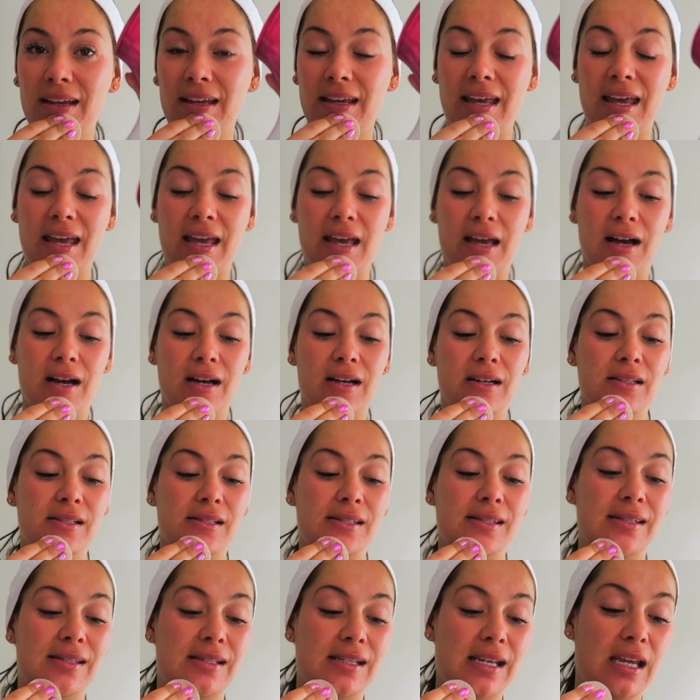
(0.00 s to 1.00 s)
Kinga
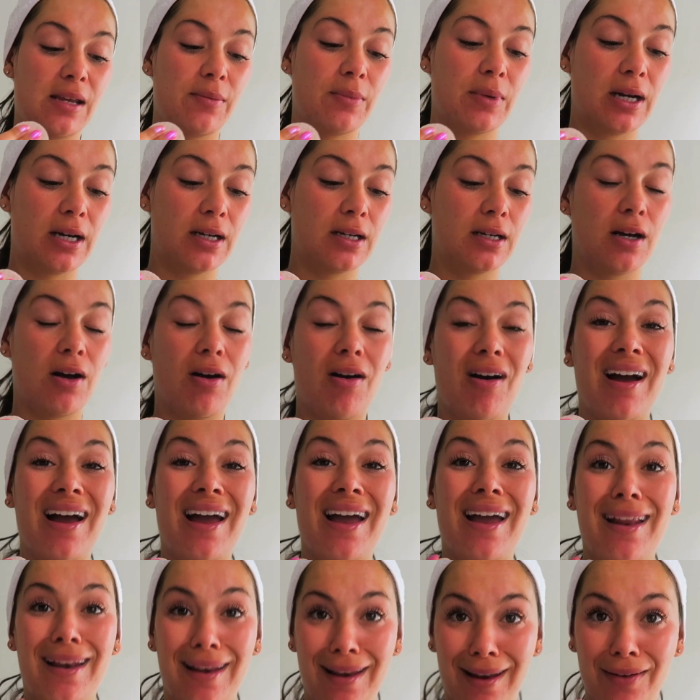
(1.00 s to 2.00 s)
steamer.
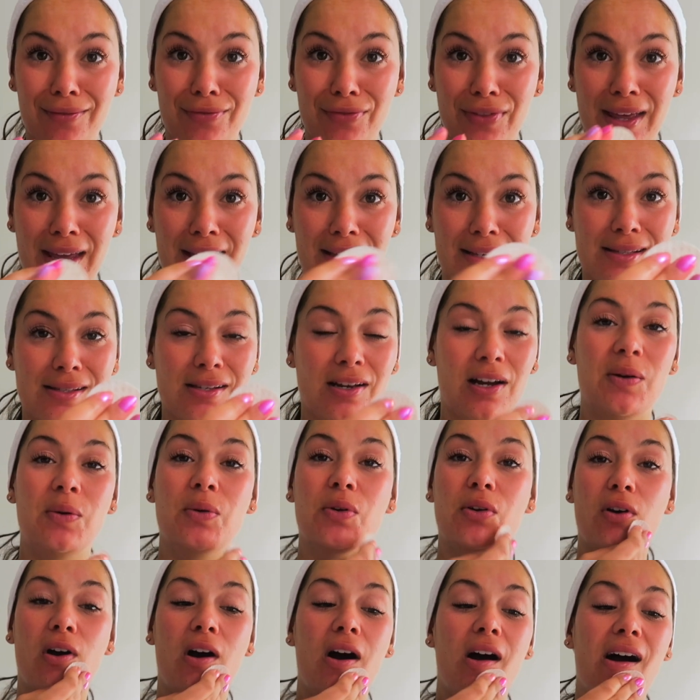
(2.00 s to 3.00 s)
I love this. I
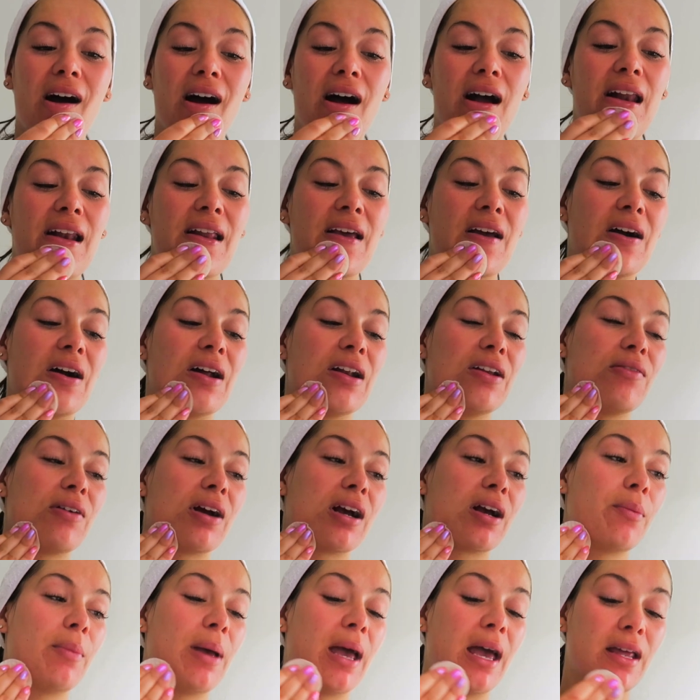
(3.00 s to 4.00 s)
would highly, highly
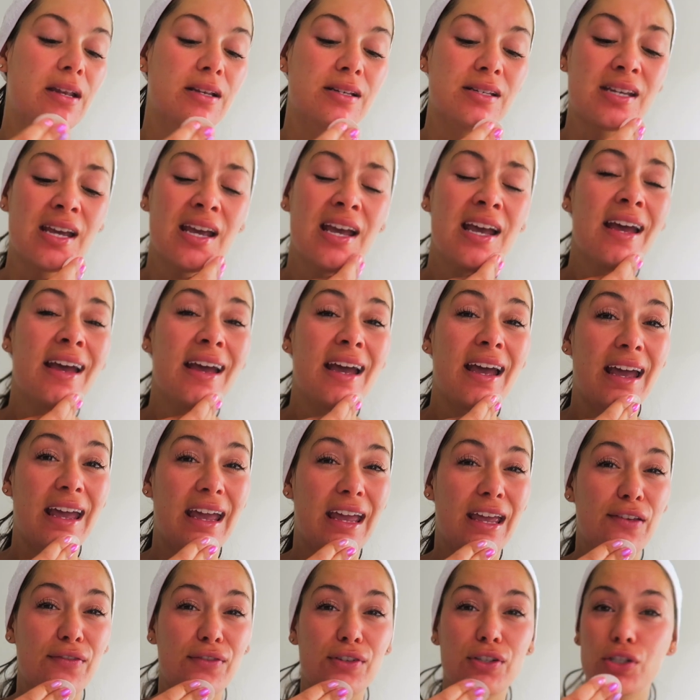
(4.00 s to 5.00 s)
recommend,
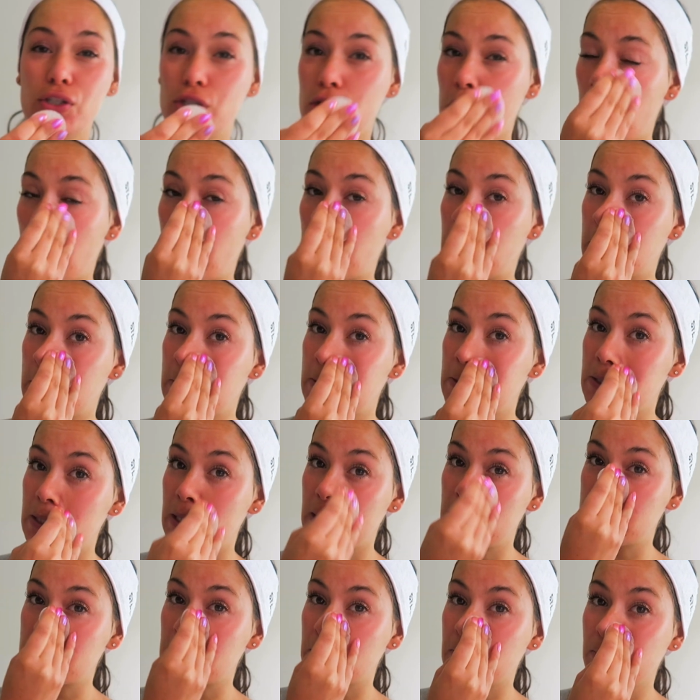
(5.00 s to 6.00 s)
even
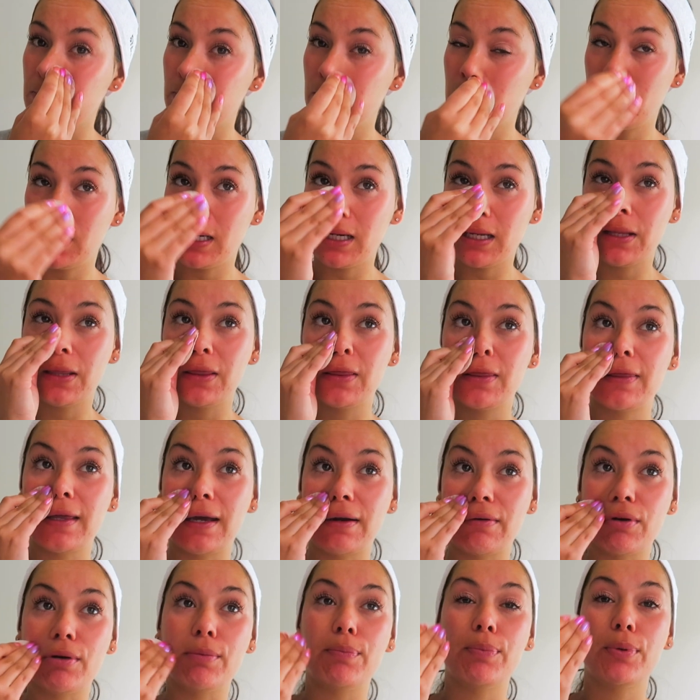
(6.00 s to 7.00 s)
just as a really
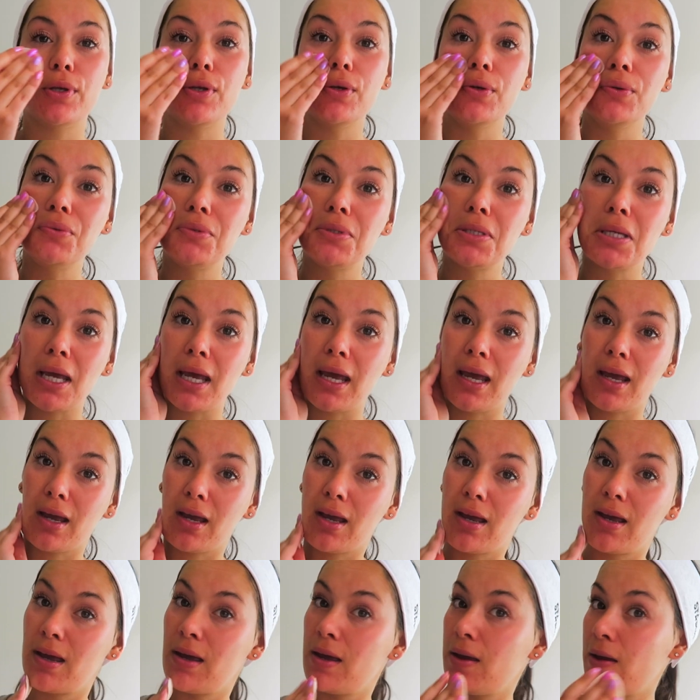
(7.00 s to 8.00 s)

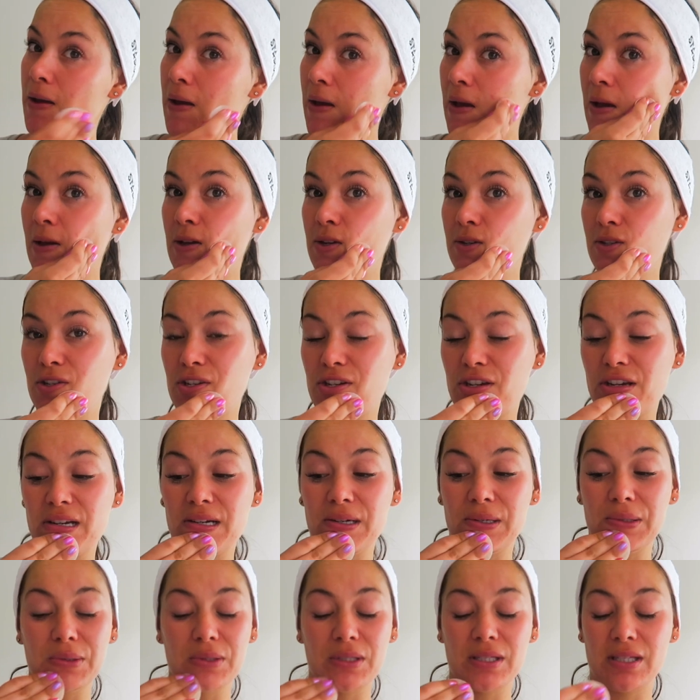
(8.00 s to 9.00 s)
therapeutic
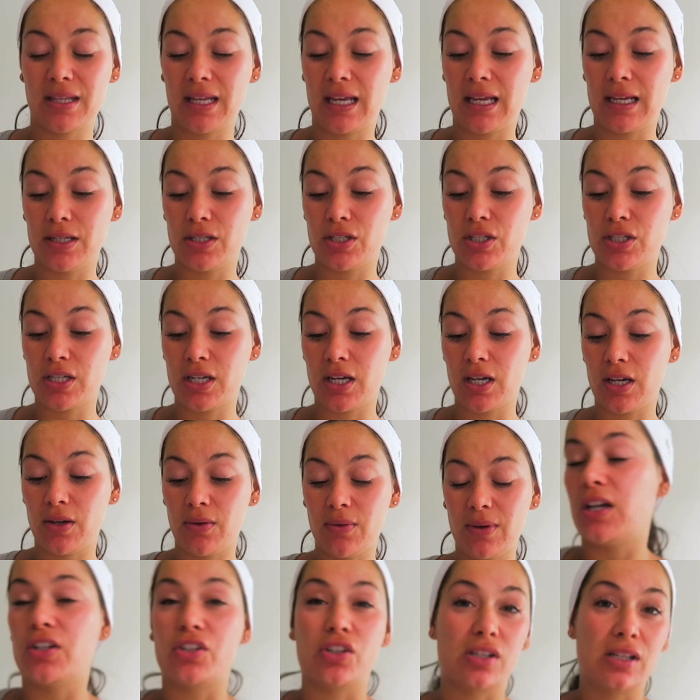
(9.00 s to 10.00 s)
chilled thing to
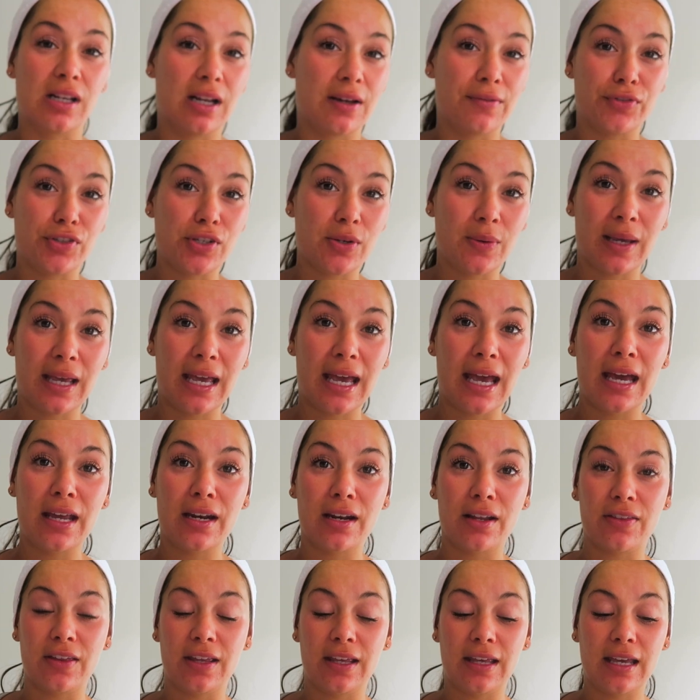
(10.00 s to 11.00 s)
do. I just love doing it
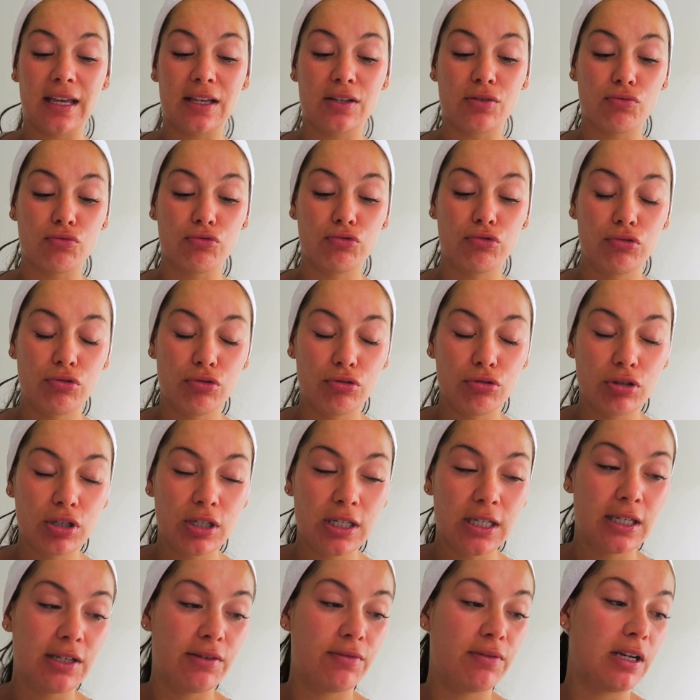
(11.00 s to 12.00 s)
and I think it is
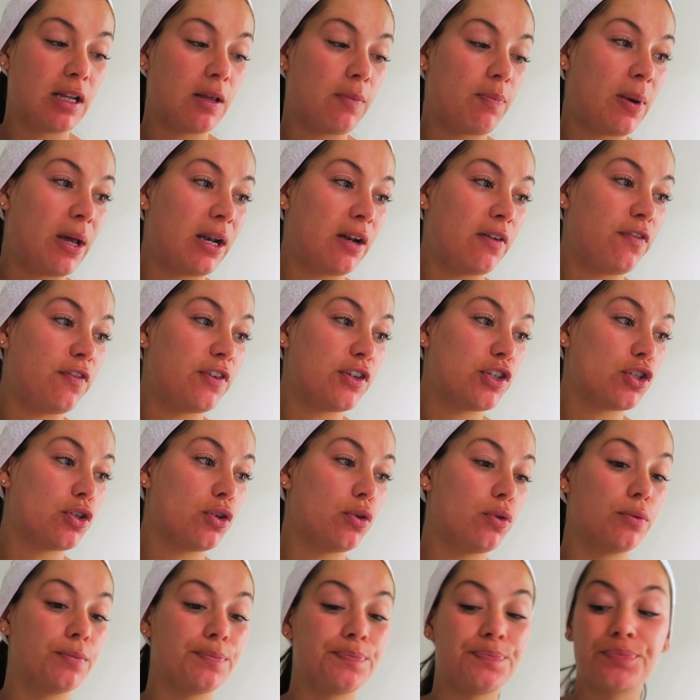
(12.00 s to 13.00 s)
really, really
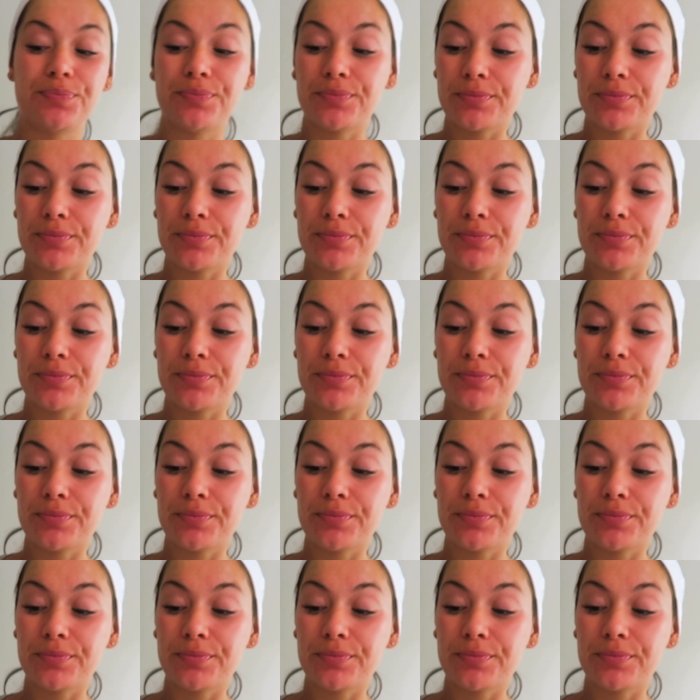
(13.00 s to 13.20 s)
beneficial